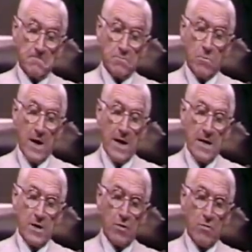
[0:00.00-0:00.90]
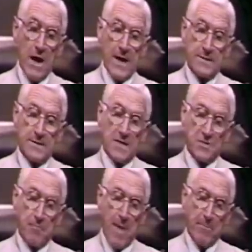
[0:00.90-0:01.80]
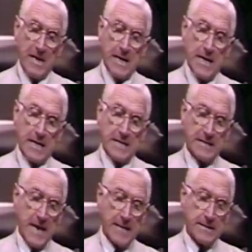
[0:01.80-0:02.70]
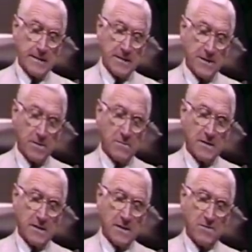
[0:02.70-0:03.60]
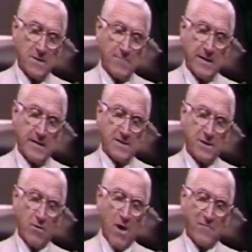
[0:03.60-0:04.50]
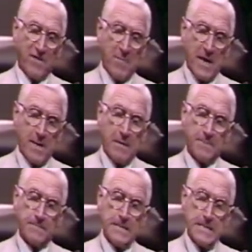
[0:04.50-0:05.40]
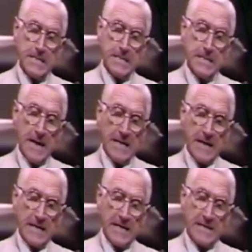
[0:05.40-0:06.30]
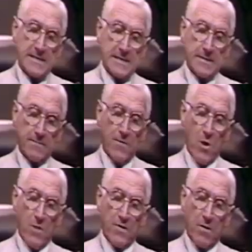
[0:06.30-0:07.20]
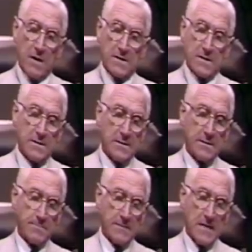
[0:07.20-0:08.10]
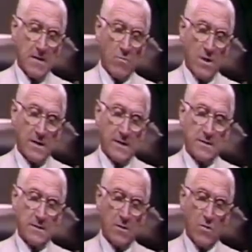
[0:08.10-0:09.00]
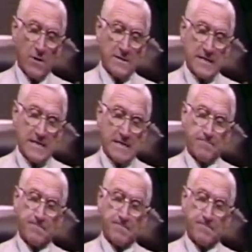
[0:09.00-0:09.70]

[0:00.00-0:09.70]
When you write such poppycock as that, it shows conclusively that you're off the beam, and at least 4 of your ulcers are working overtime.